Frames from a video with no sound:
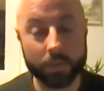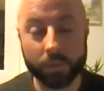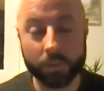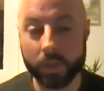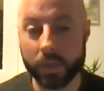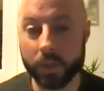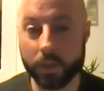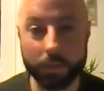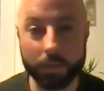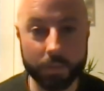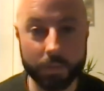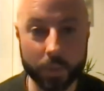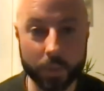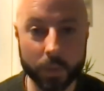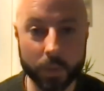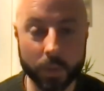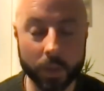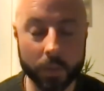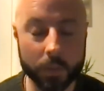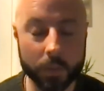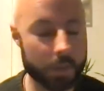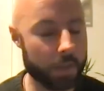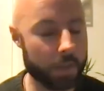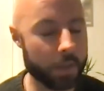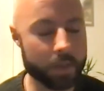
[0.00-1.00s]
I've read it a few
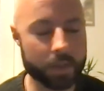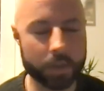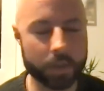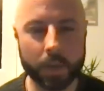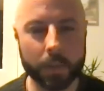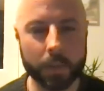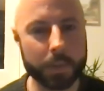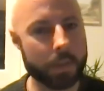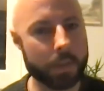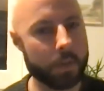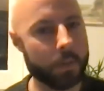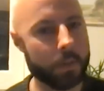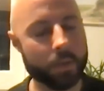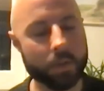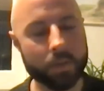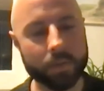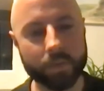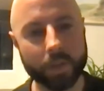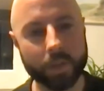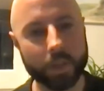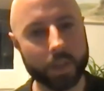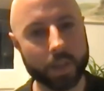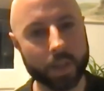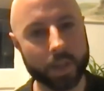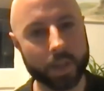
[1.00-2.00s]
times, and it's an absolutely
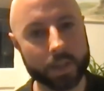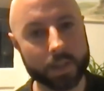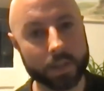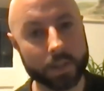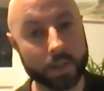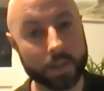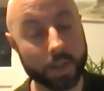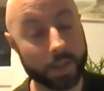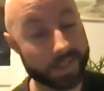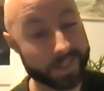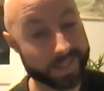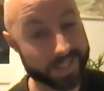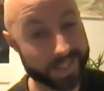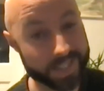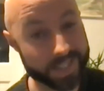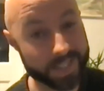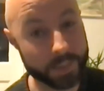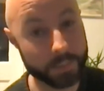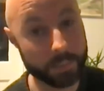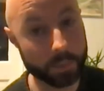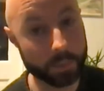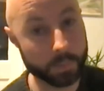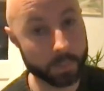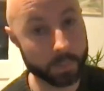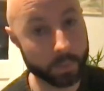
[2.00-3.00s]
fantastic,
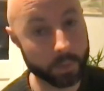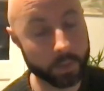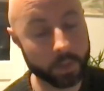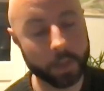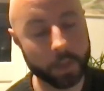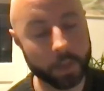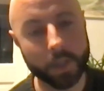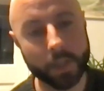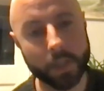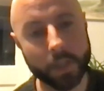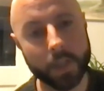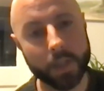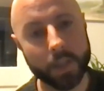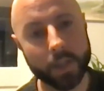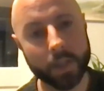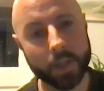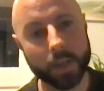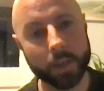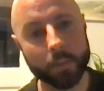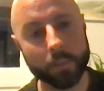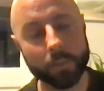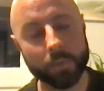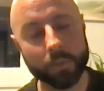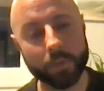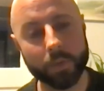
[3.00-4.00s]
accessible book
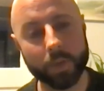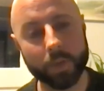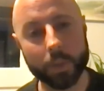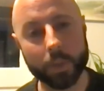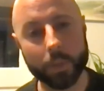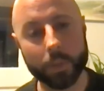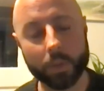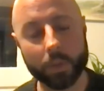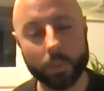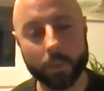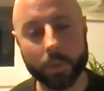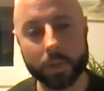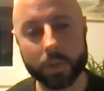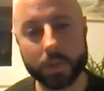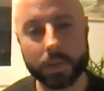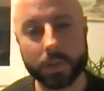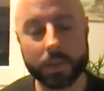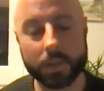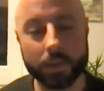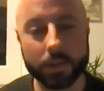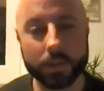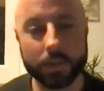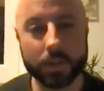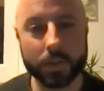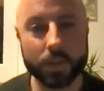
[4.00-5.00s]
um, for anyone that wants
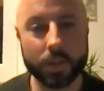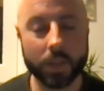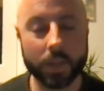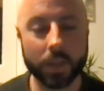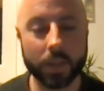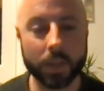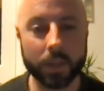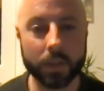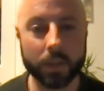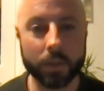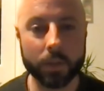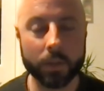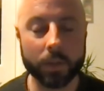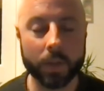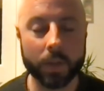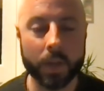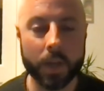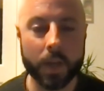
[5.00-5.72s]
to, to check it out.